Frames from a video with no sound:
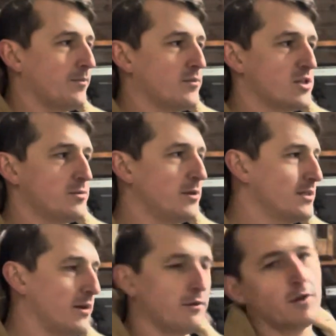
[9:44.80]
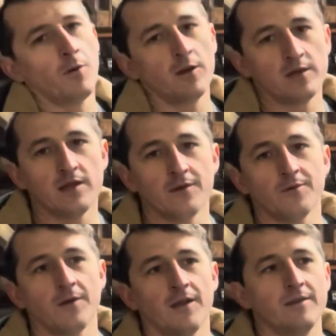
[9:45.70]
just because I really wanted to hear it
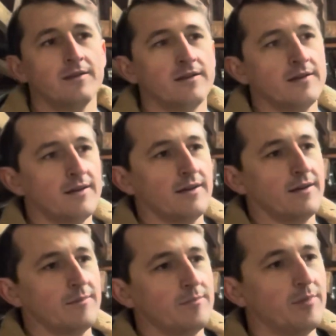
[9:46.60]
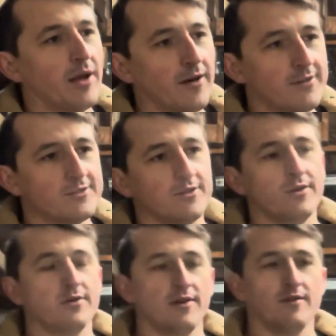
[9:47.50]
run. But I also
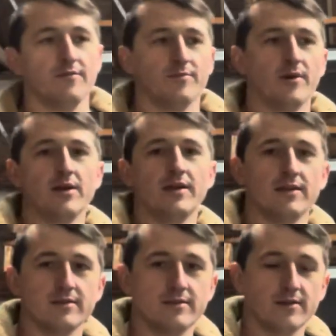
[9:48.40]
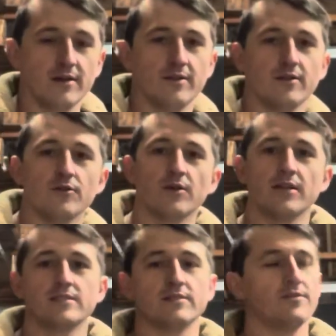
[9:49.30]
know that braking on the new
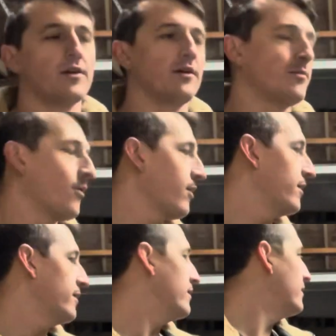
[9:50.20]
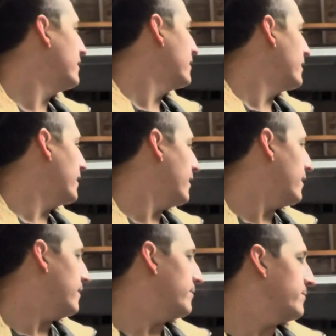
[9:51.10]
rings is very important.
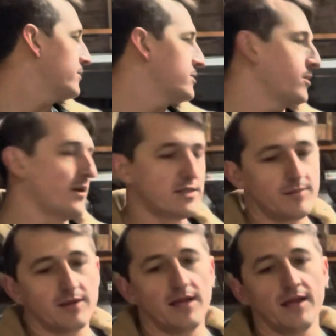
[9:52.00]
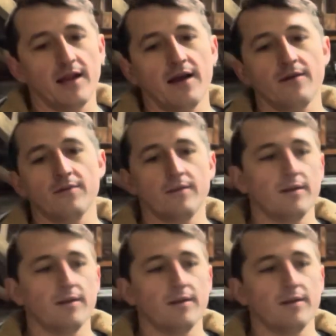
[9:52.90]
So next time I take it out,